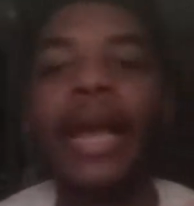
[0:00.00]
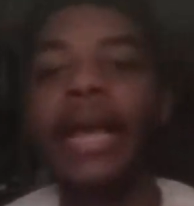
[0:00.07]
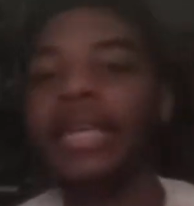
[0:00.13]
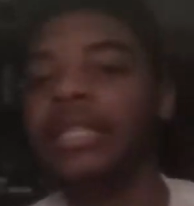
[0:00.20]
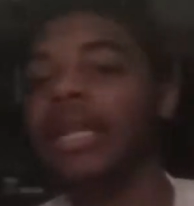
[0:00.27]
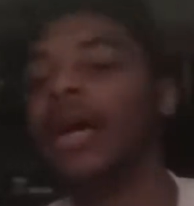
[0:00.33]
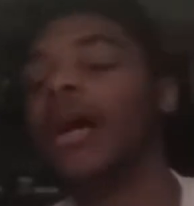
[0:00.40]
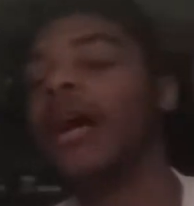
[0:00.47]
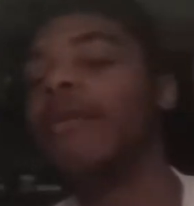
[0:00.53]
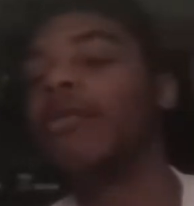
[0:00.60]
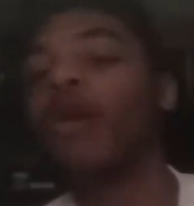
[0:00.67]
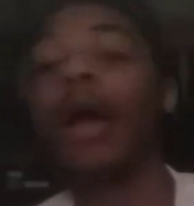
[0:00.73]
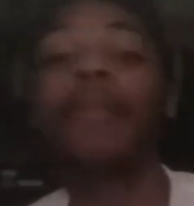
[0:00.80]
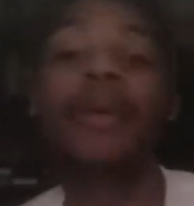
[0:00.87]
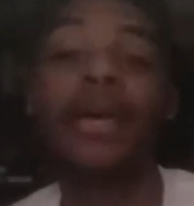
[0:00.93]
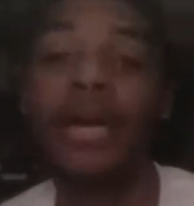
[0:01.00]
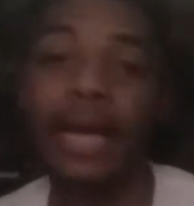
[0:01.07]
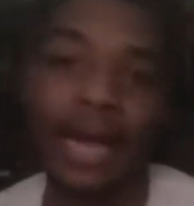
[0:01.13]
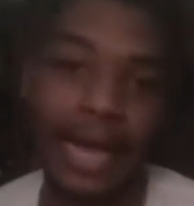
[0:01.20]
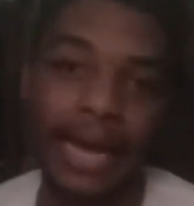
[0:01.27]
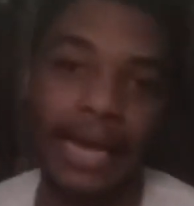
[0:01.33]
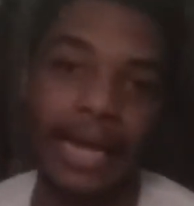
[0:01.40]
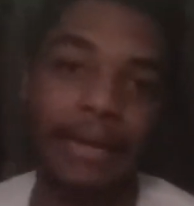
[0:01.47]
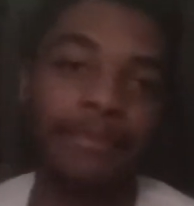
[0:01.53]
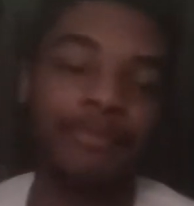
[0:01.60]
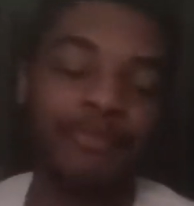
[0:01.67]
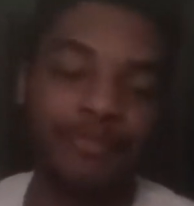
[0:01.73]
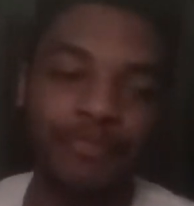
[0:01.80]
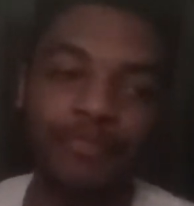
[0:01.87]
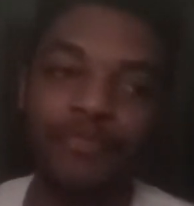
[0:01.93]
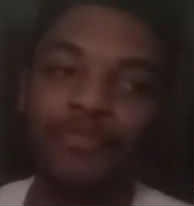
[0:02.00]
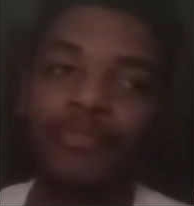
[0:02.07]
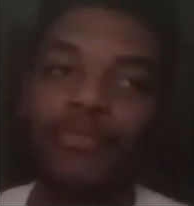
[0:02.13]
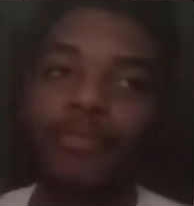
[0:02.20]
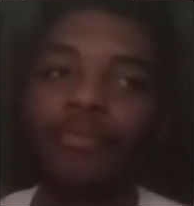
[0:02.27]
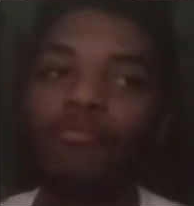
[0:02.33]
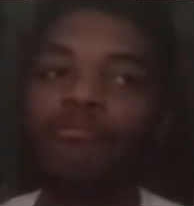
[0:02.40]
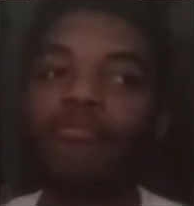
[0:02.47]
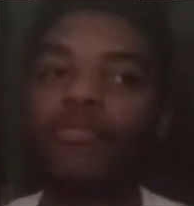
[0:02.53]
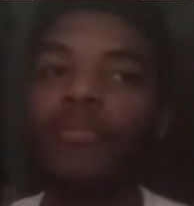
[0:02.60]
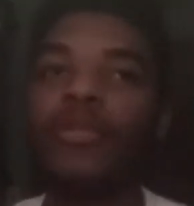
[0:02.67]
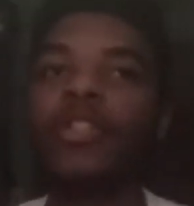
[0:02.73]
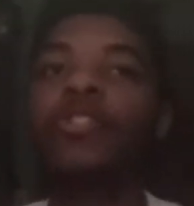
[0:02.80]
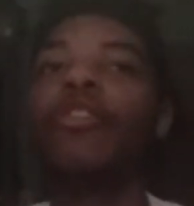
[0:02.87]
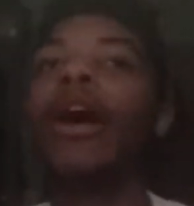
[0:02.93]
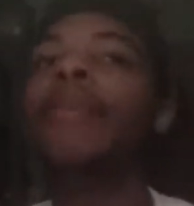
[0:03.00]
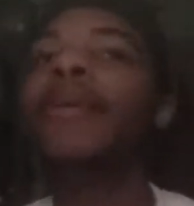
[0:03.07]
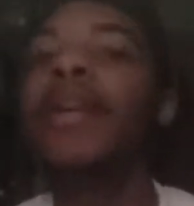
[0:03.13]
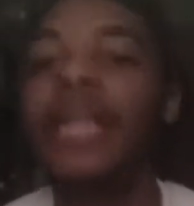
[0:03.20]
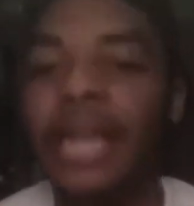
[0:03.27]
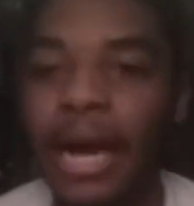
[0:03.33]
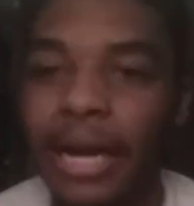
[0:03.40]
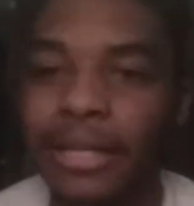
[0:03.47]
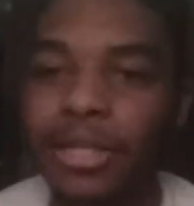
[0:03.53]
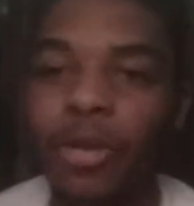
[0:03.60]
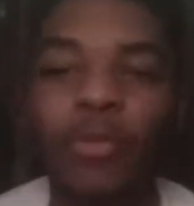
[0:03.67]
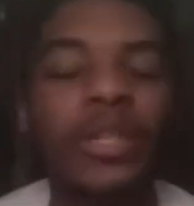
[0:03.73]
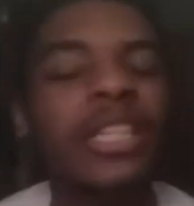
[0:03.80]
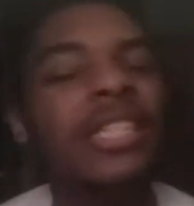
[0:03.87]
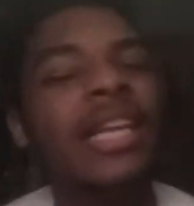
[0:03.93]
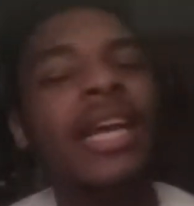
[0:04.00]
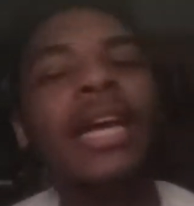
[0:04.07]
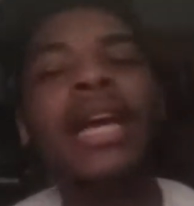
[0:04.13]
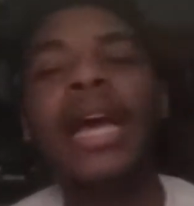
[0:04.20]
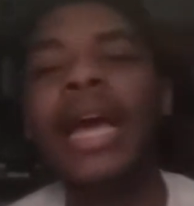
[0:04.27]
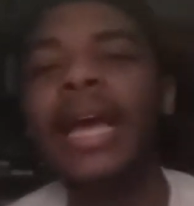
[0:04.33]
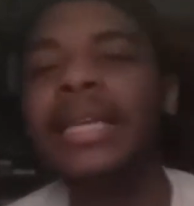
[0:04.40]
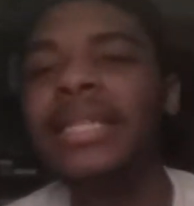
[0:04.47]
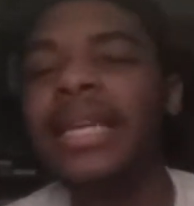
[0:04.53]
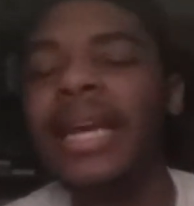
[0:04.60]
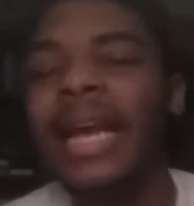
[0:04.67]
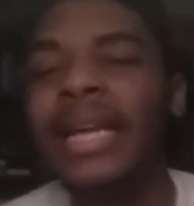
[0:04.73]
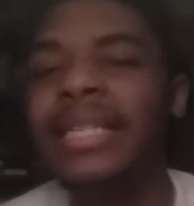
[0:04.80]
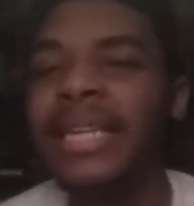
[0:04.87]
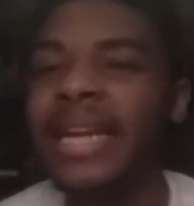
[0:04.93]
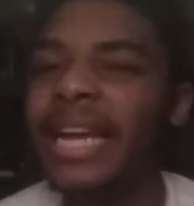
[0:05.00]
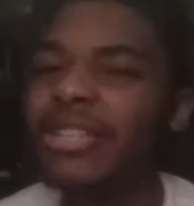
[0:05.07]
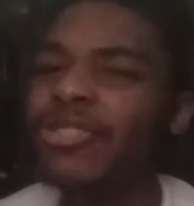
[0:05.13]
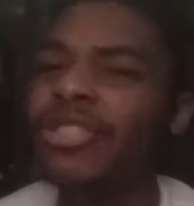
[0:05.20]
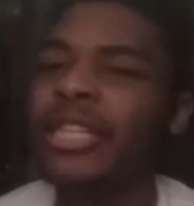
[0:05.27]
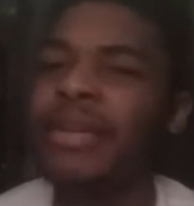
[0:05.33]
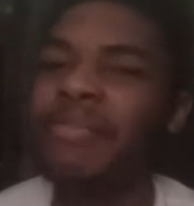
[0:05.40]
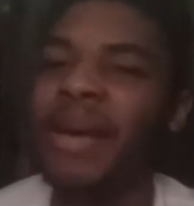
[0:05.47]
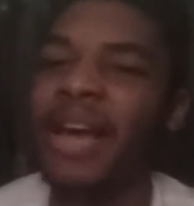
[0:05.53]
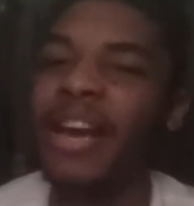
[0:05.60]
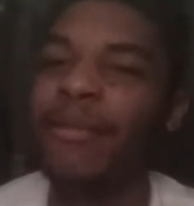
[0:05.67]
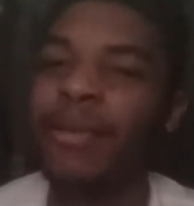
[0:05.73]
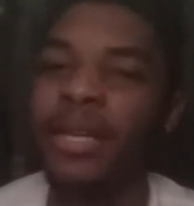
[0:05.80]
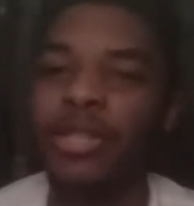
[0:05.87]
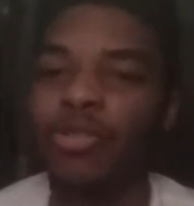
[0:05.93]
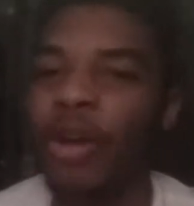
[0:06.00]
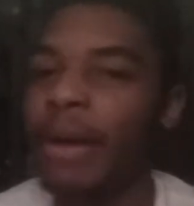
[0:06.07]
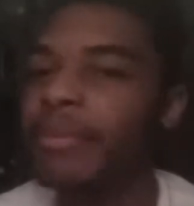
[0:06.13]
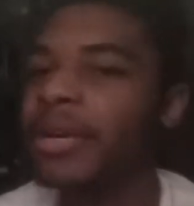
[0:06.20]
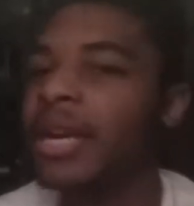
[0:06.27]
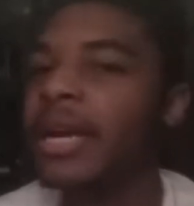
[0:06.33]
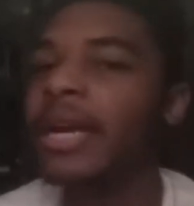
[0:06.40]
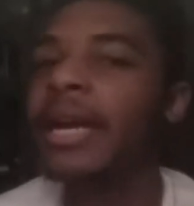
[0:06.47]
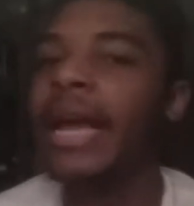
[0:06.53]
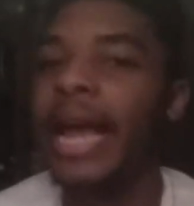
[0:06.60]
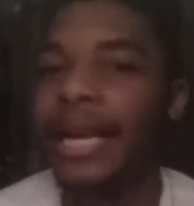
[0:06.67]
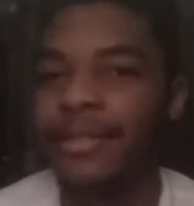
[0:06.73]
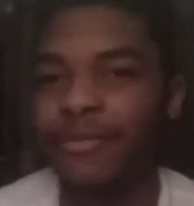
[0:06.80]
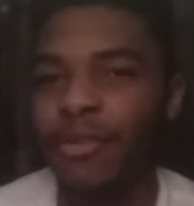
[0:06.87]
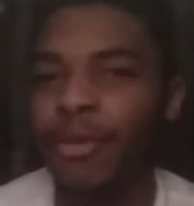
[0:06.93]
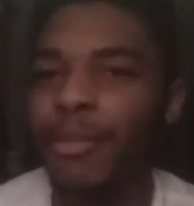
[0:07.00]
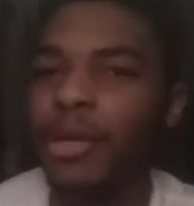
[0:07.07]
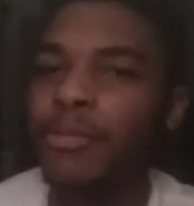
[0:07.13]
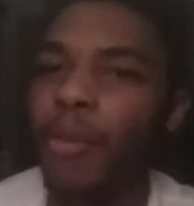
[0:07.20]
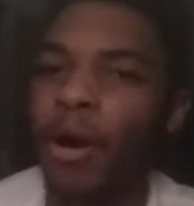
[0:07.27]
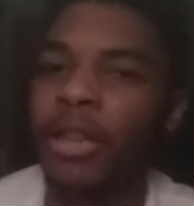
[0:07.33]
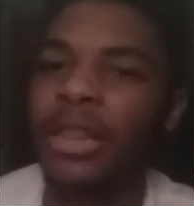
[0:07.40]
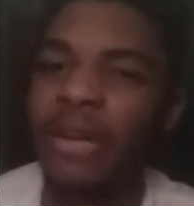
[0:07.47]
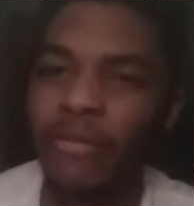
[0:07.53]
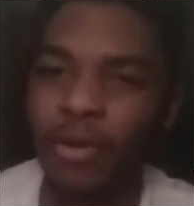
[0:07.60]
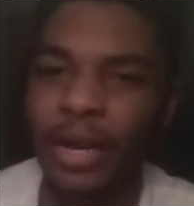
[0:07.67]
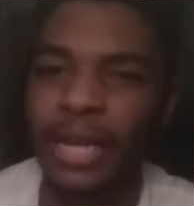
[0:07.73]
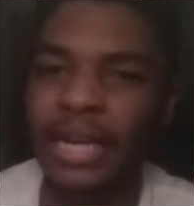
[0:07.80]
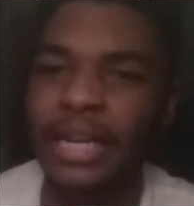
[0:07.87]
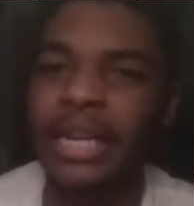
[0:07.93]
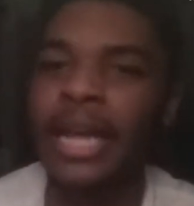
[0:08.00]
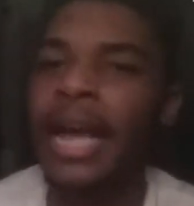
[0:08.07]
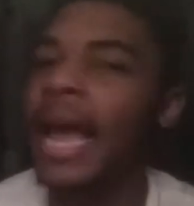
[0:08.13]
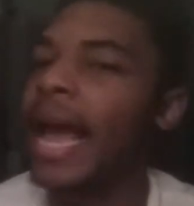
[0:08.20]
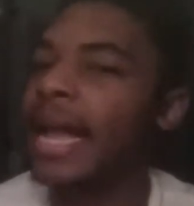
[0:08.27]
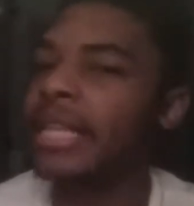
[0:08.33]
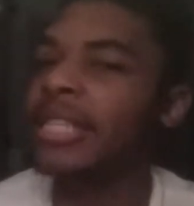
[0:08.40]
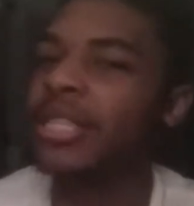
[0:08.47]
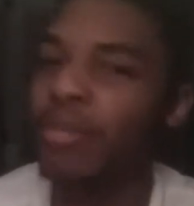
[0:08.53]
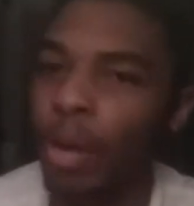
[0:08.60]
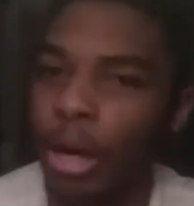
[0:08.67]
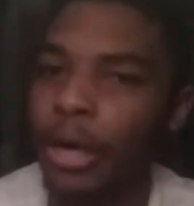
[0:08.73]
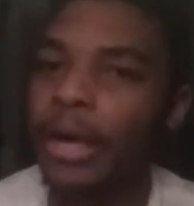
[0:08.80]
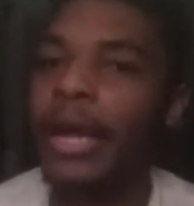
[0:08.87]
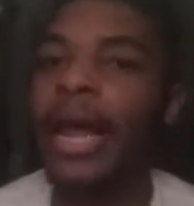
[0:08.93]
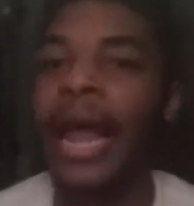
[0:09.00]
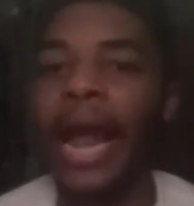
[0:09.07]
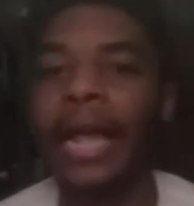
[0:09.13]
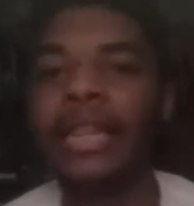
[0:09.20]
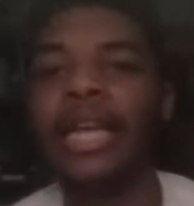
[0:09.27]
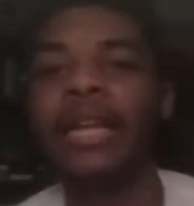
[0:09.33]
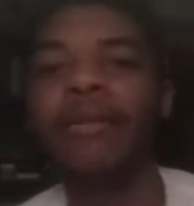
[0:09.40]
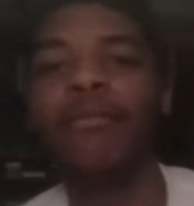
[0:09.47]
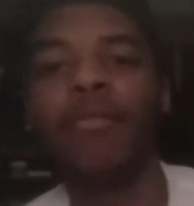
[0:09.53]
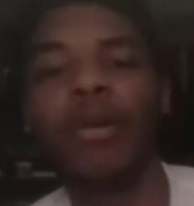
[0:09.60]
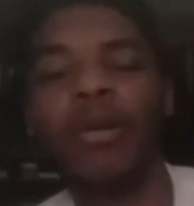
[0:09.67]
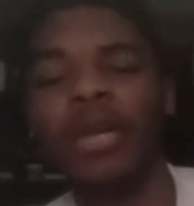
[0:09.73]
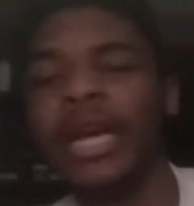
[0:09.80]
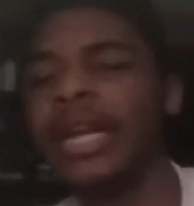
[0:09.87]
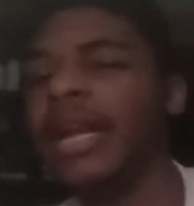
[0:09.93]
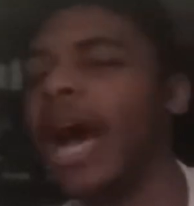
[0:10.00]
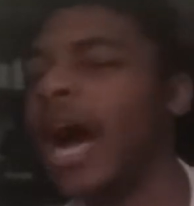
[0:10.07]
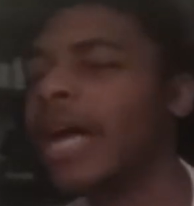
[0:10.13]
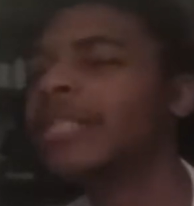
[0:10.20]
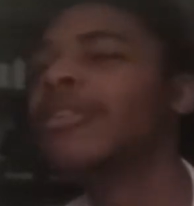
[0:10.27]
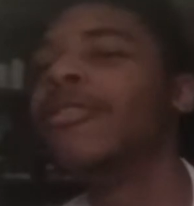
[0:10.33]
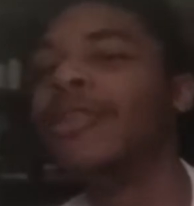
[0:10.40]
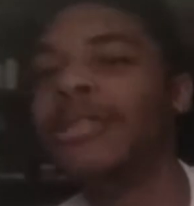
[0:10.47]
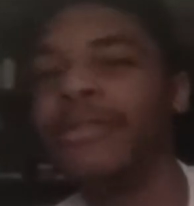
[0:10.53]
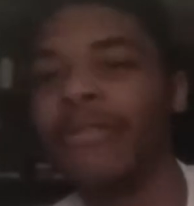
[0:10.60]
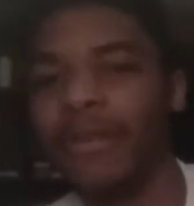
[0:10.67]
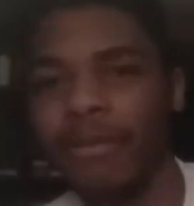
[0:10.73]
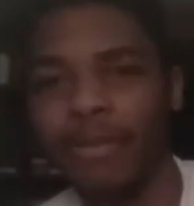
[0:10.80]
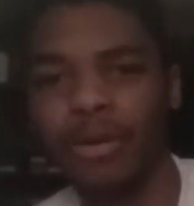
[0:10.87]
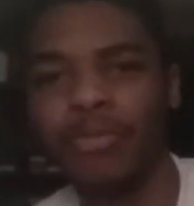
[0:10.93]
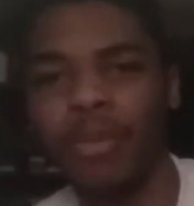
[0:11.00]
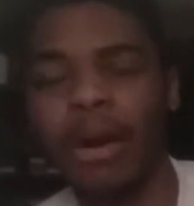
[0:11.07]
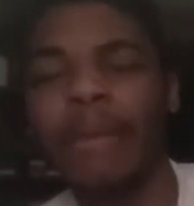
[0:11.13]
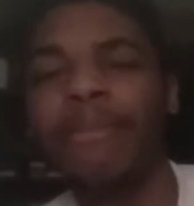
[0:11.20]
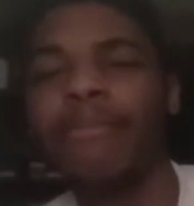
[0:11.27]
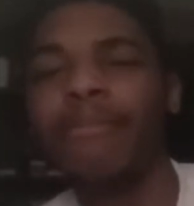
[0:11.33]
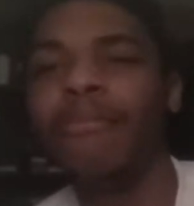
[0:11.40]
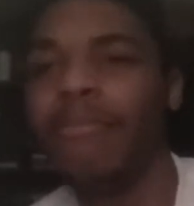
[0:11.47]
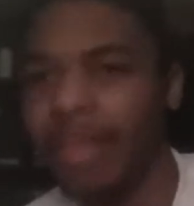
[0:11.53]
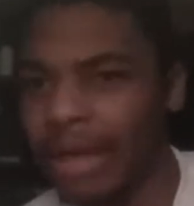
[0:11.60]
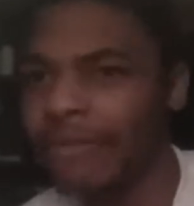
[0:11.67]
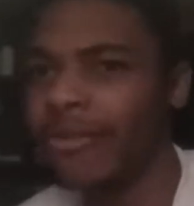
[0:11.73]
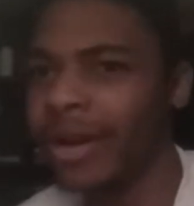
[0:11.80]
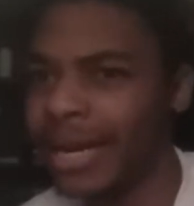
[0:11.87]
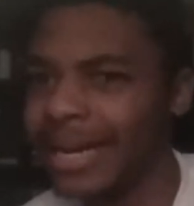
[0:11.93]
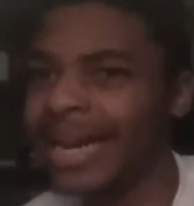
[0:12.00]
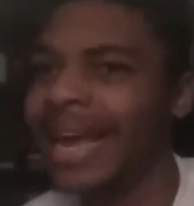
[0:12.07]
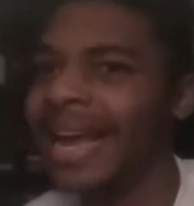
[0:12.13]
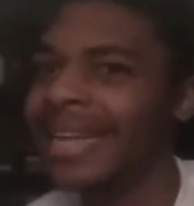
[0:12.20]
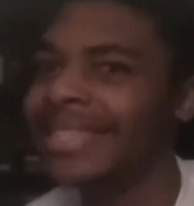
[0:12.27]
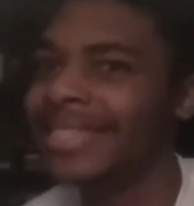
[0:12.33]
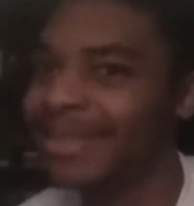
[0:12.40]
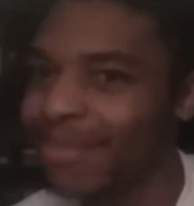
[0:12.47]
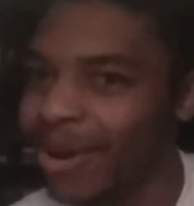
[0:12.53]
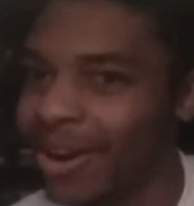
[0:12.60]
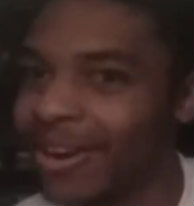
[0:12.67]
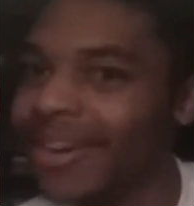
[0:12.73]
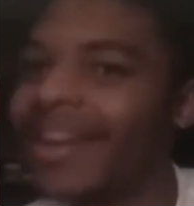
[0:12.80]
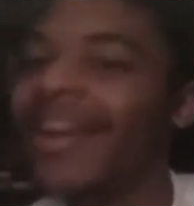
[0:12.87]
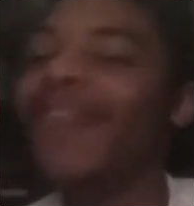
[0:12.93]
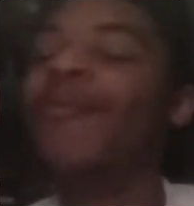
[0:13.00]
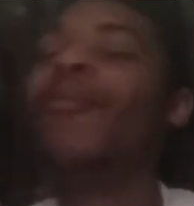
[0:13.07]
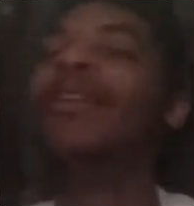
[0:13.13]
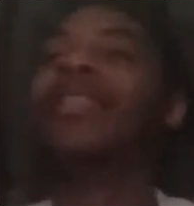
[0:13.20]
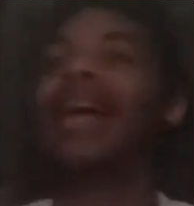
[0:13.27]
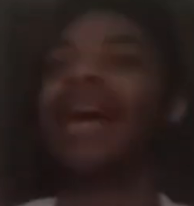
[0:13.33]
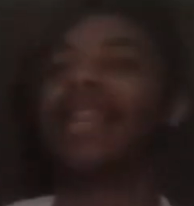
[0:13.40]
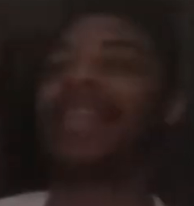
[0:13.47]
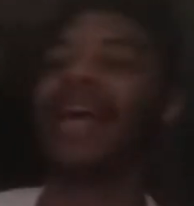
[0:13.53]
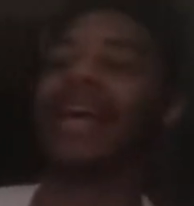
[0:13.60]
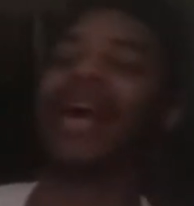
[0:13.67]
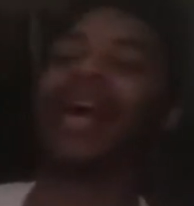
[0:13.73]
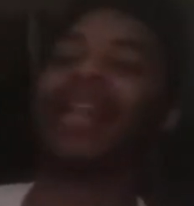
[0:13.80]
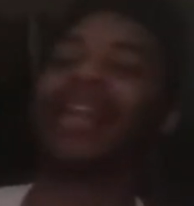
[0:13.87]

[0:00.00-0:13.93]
he's Karapika and Hanzo, which is an interesting pair, because Karapika is for the most part level-headed and smart, and then Hanzo is for the most part level-headed and smart, which I like.